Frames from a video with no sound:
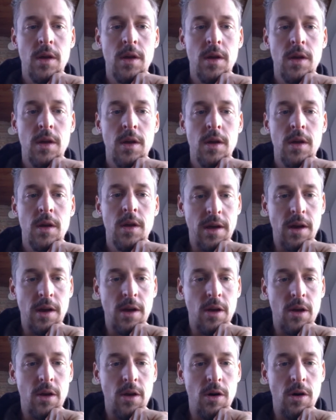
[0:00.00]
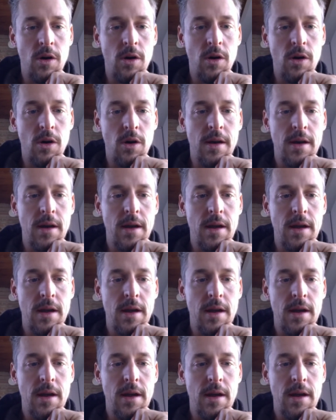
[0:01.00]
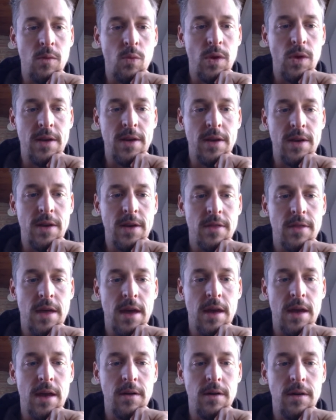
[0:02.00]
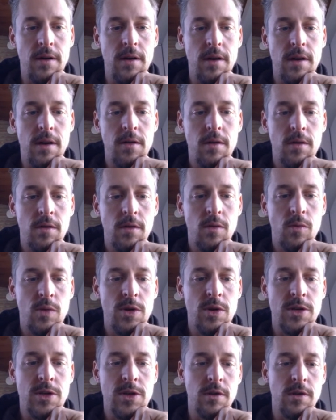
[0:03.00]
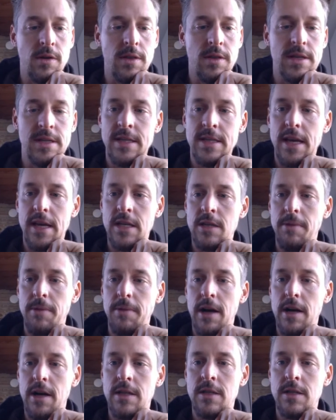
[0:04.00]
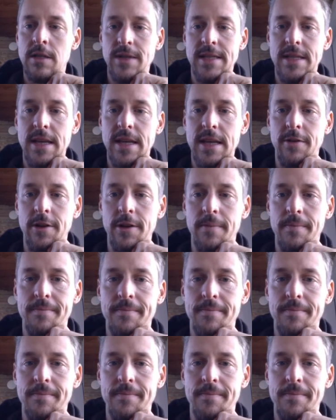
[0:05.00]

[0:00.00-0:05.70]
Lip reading: if we go up here and we turn that on, we turn on this text box, we save it.